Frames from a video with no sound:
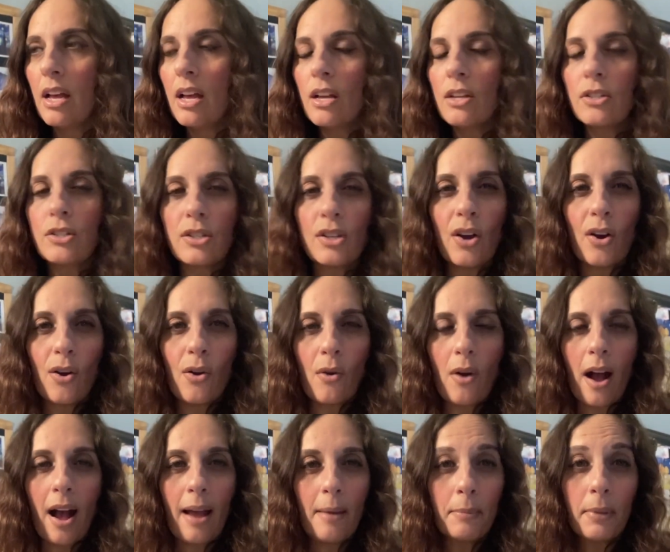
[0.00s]
So
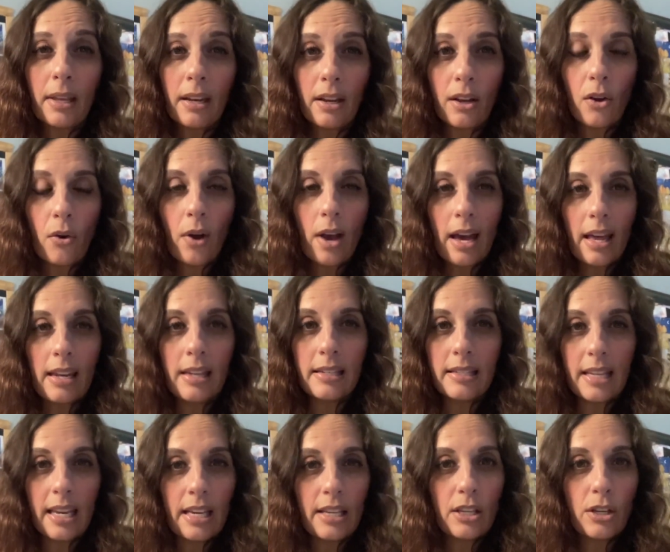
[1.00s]
I'm gonna go ahead and
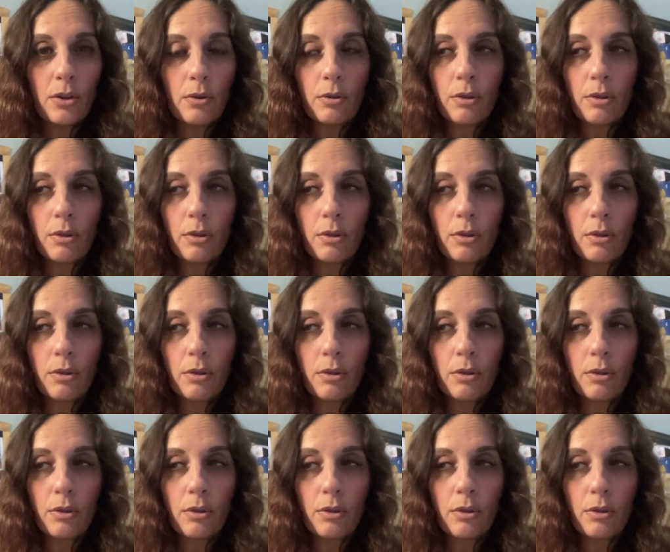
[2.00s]
take you